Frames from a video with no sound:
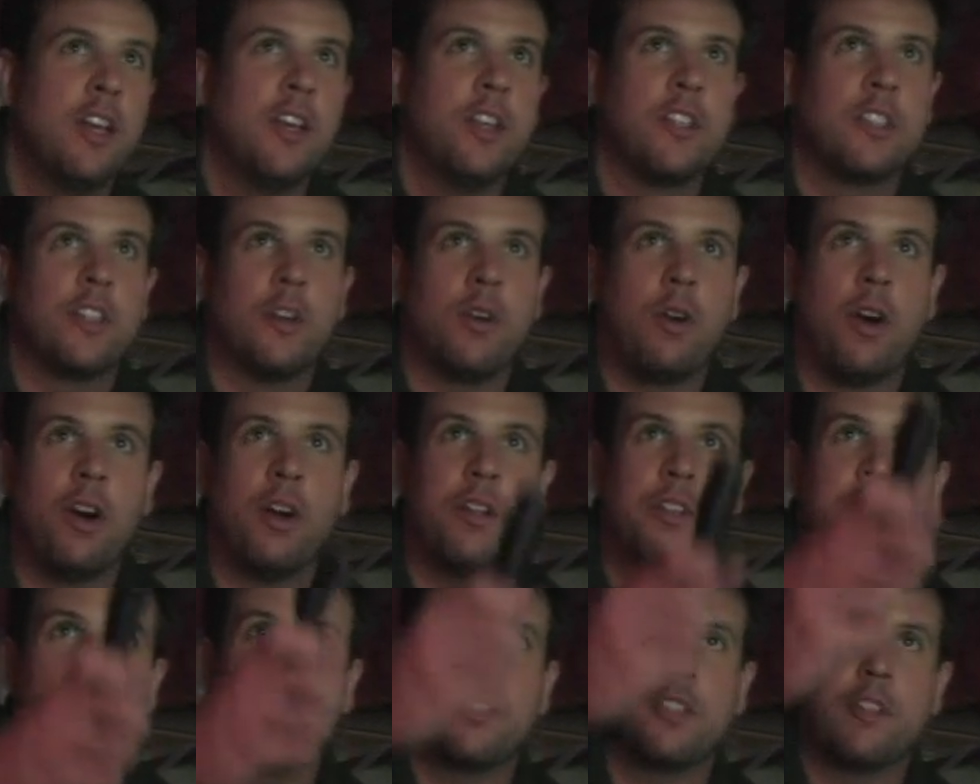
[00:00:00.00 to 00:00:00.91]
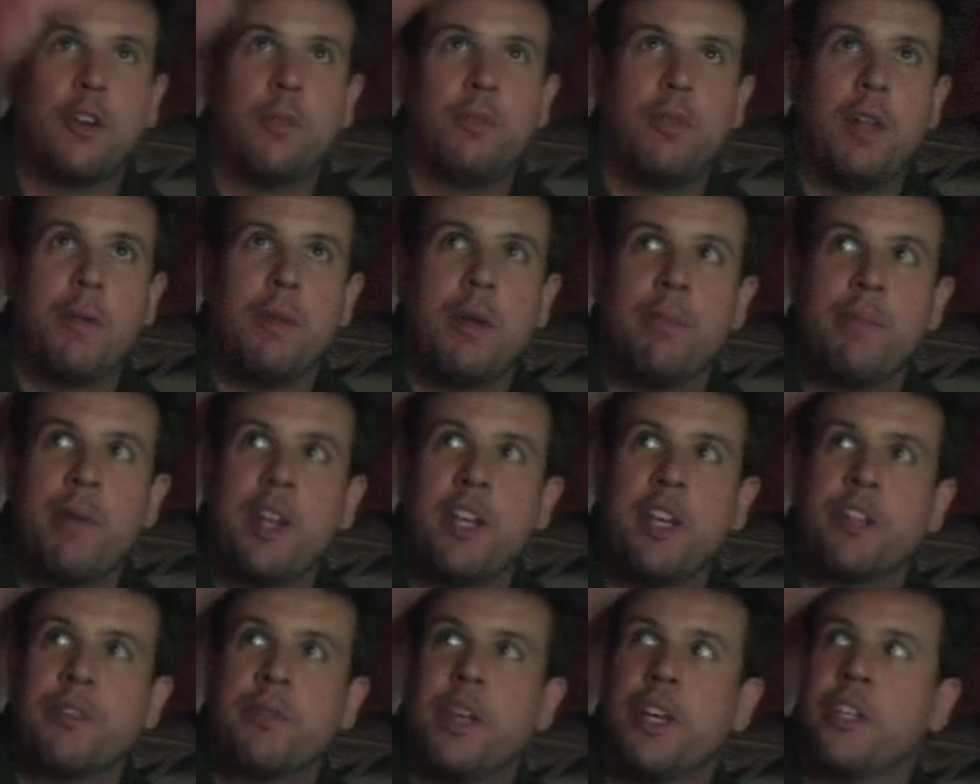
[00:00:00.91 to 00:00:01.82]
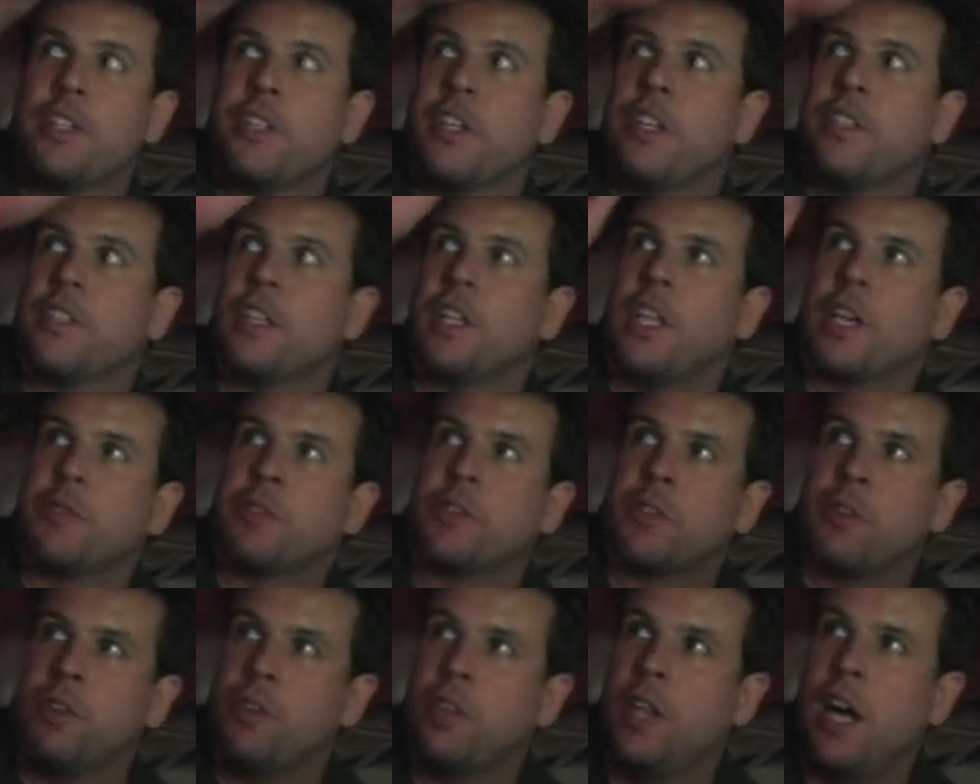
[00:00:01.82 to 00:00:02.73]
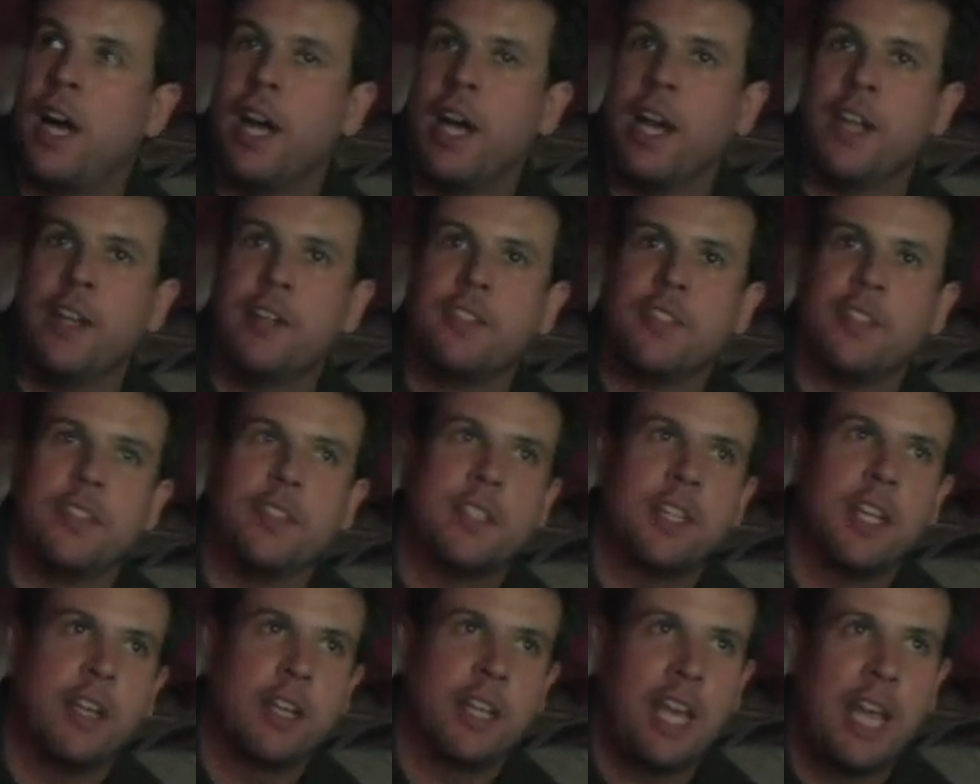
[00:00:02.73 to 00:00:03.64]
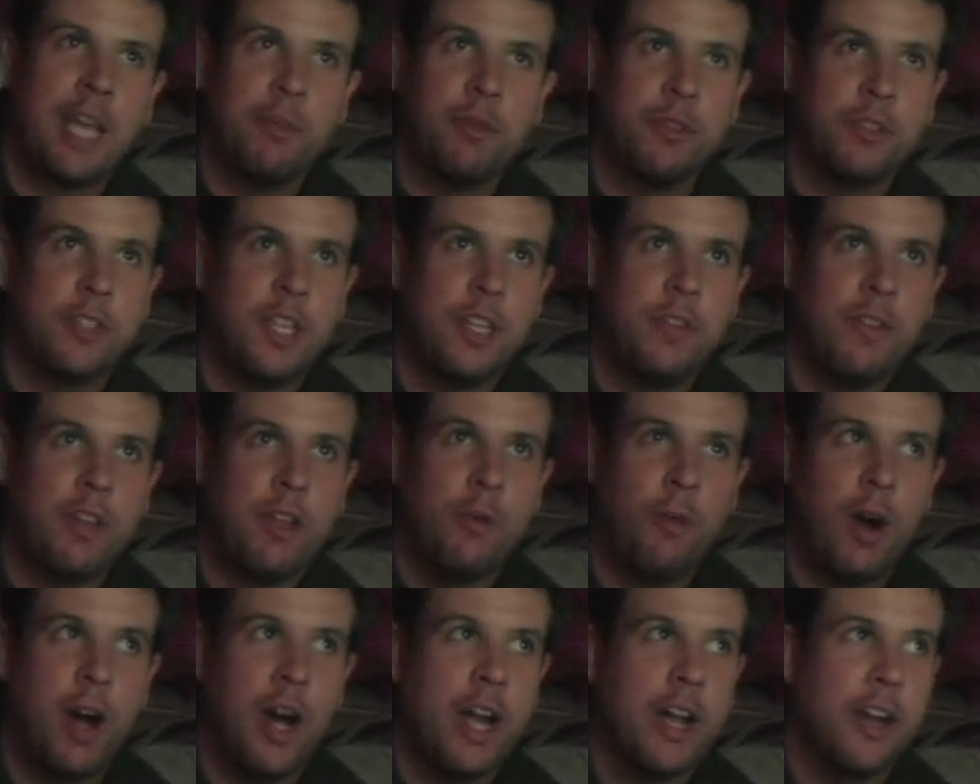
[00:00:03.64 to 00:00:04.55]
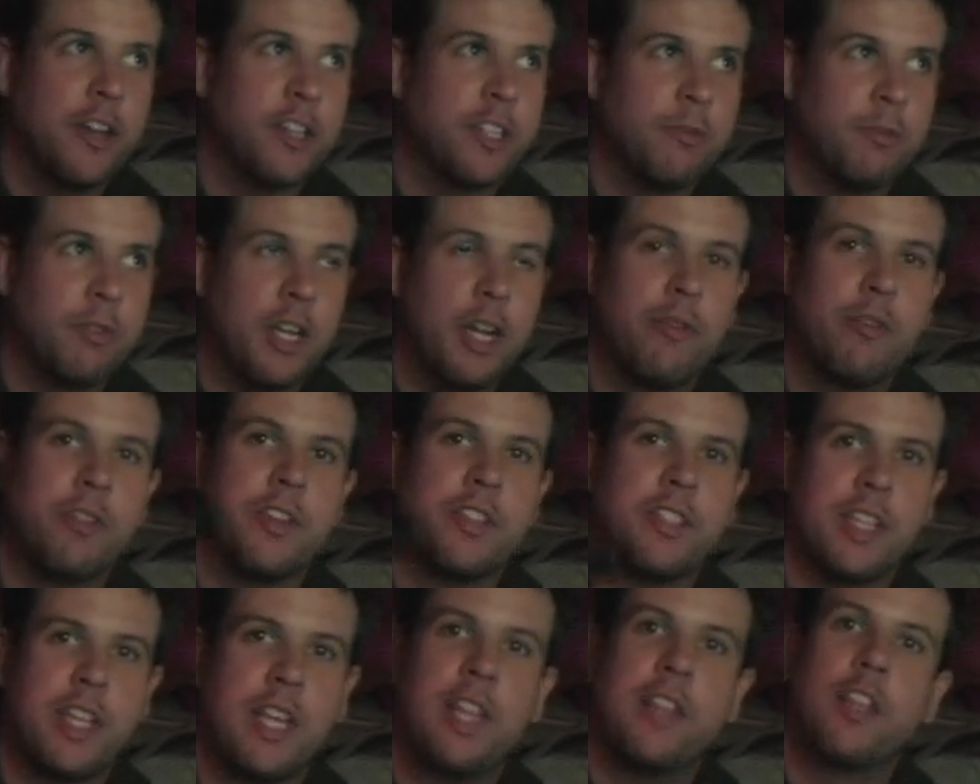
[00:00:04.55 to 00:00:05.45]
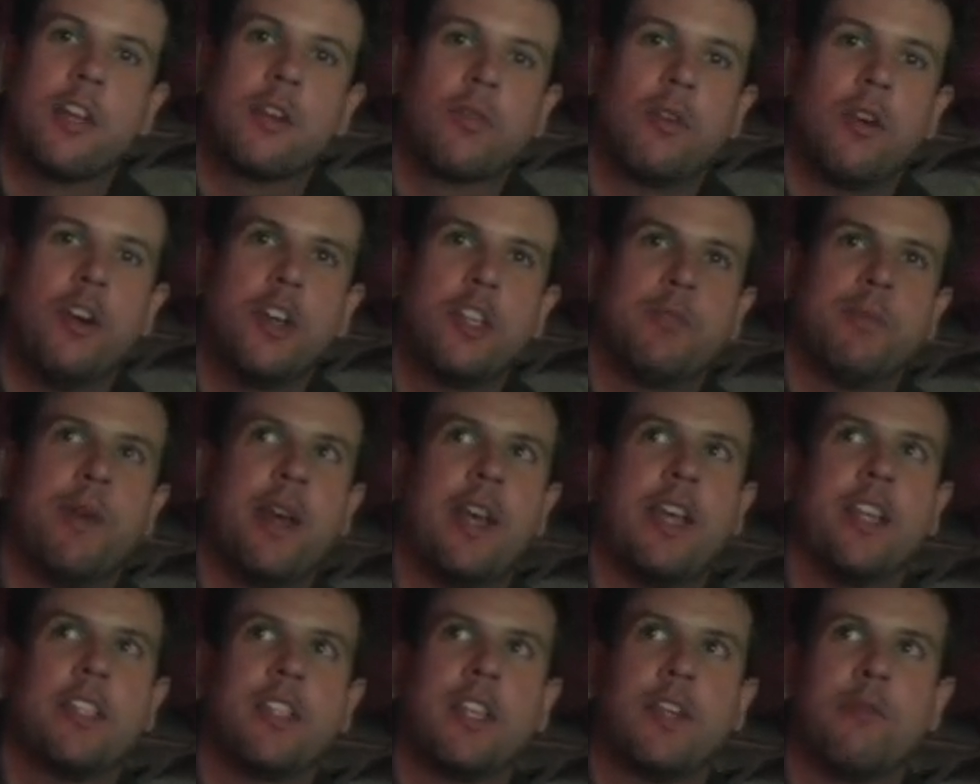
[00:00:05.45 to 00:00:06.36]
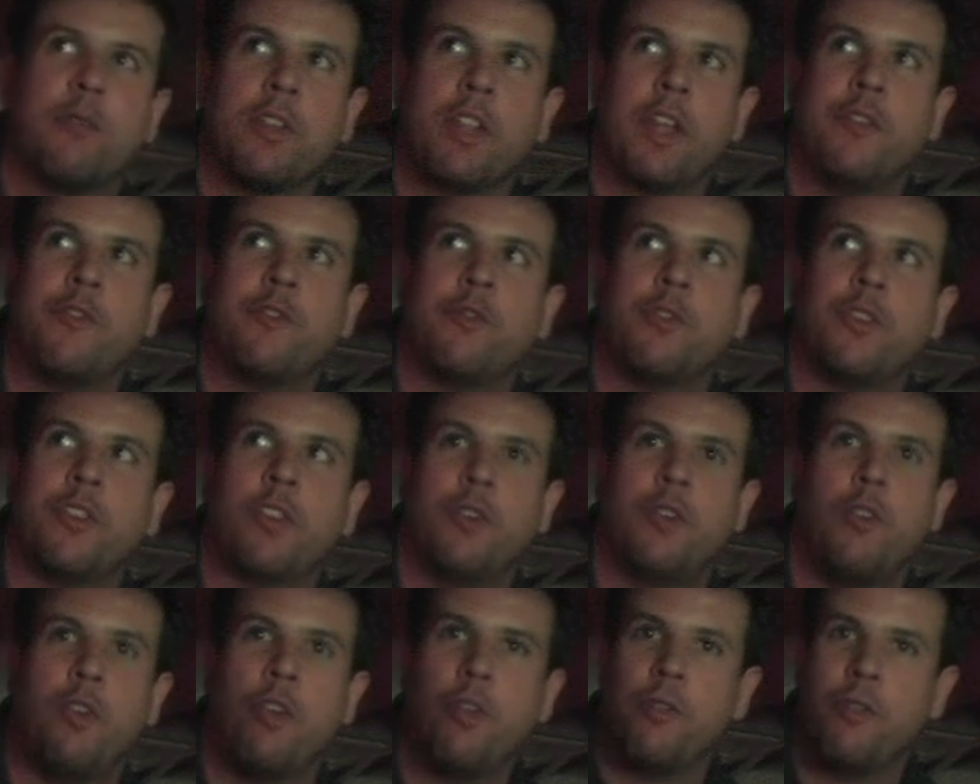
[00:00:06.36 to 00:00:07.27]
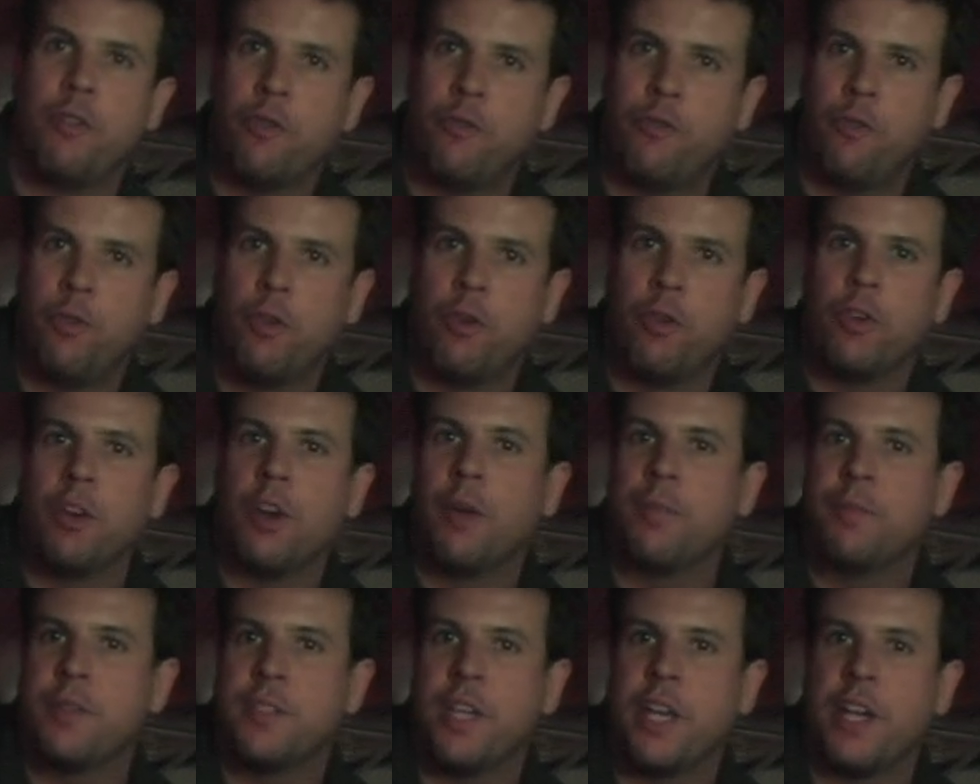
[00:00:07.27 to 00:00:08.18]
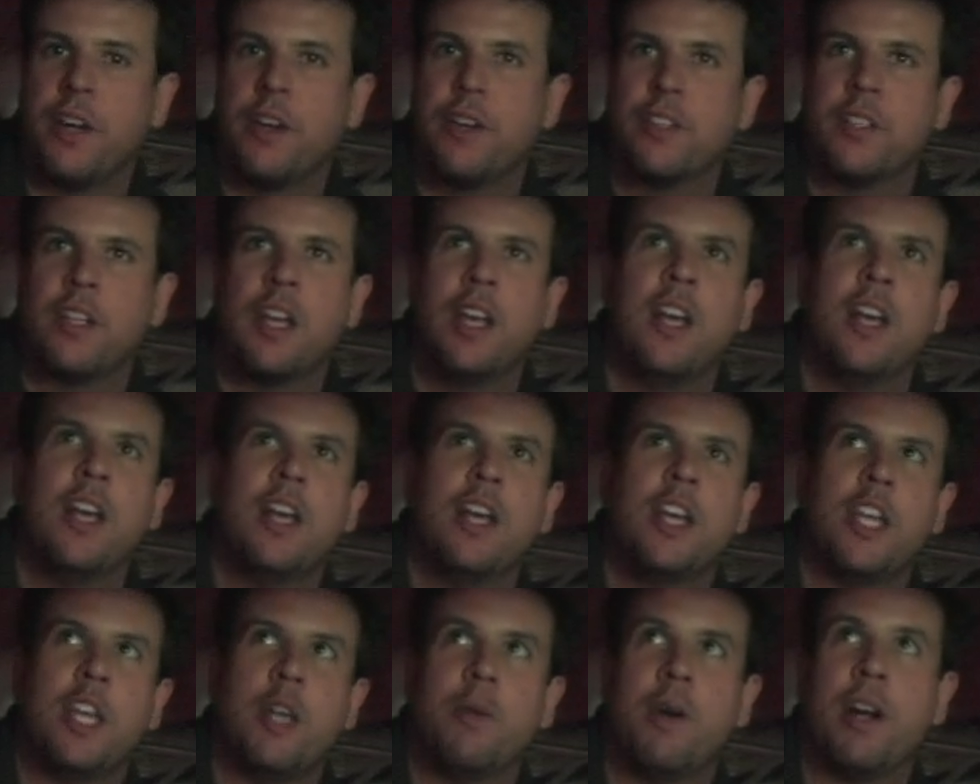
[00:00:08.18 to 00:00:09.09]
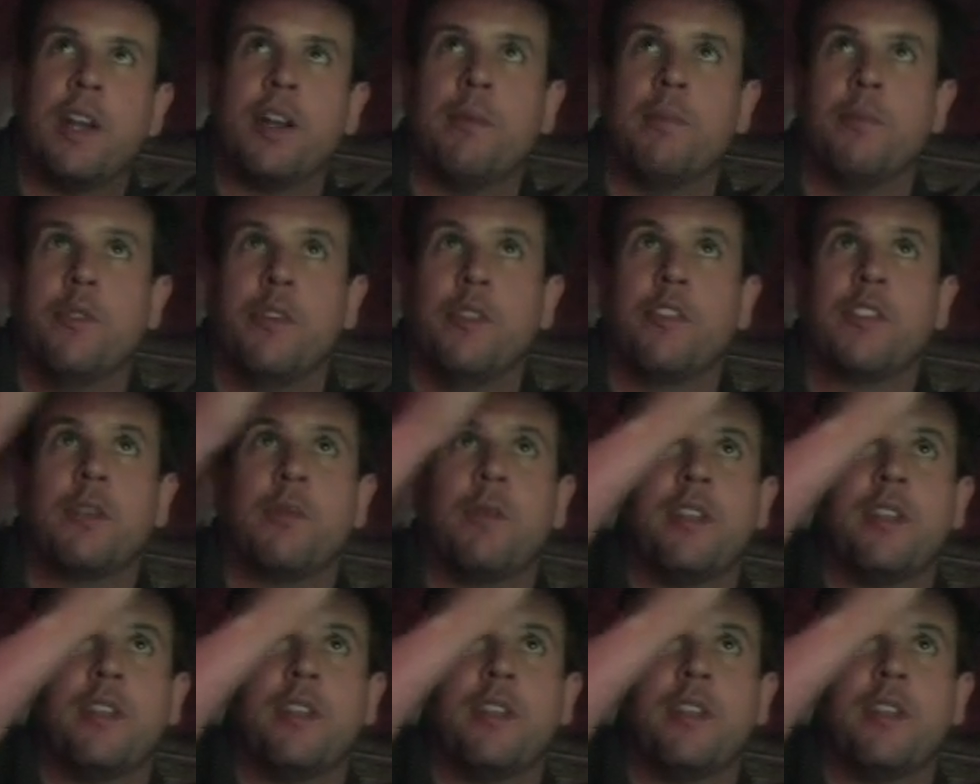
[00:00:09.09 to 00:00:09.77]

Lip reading: So all these little plumbing penetrations and electrical lines and cable TV wires and whatever is in the crawl space and where they've drilled a hole through the floor upstairs, you want to move some of